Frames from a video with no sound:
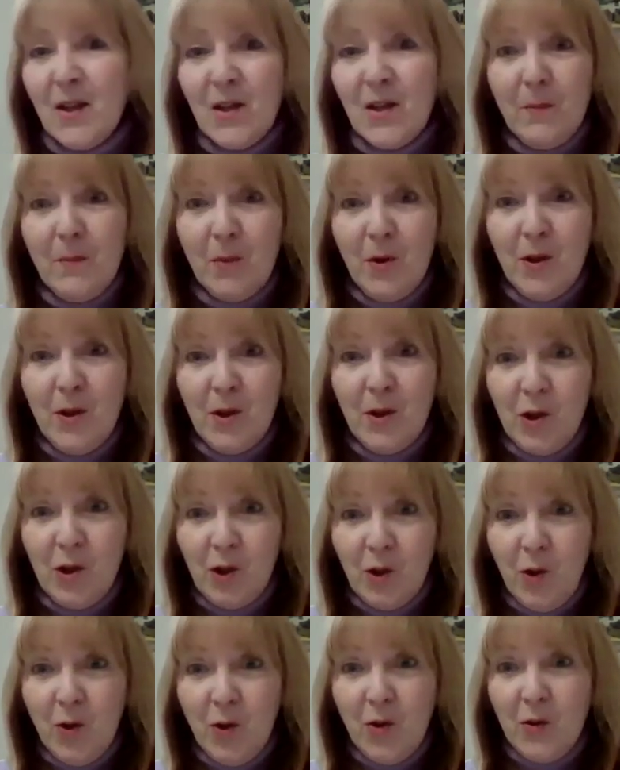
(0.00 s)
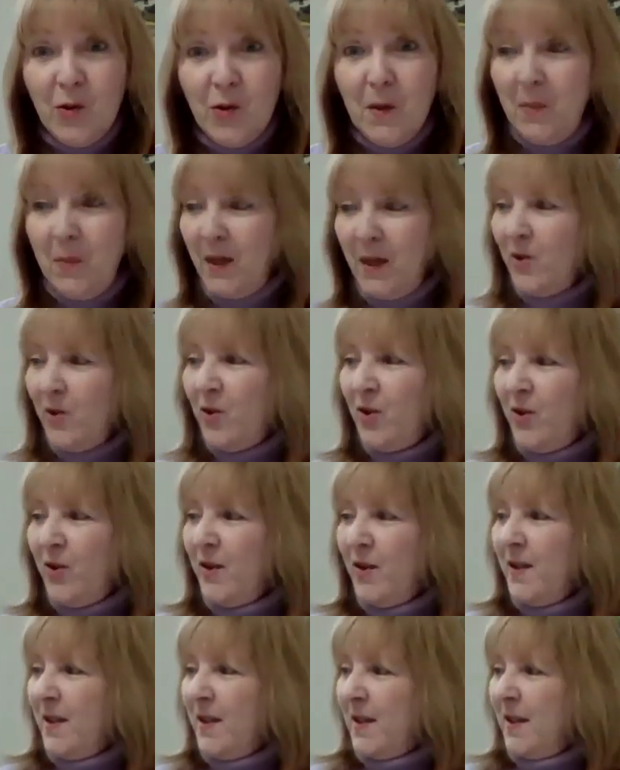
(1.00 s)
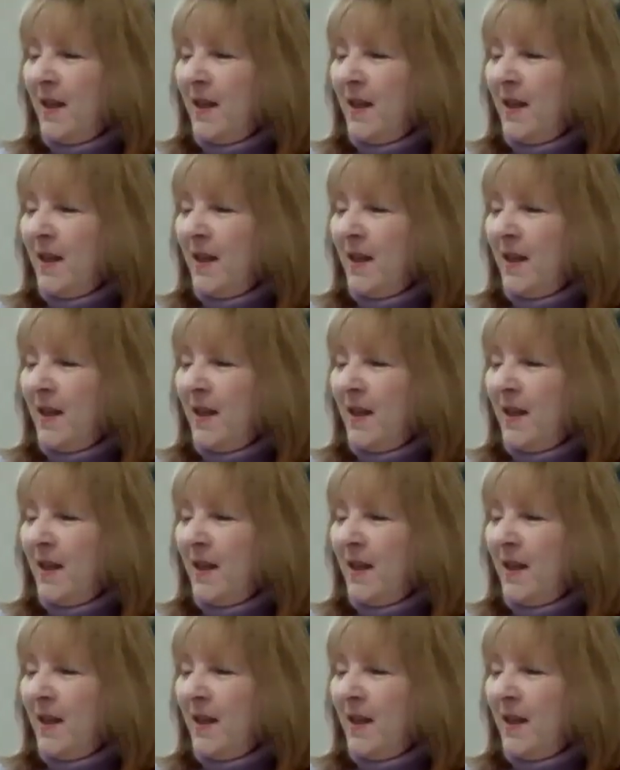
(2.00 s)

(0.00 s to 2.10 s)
So I'm going to show you the pictures.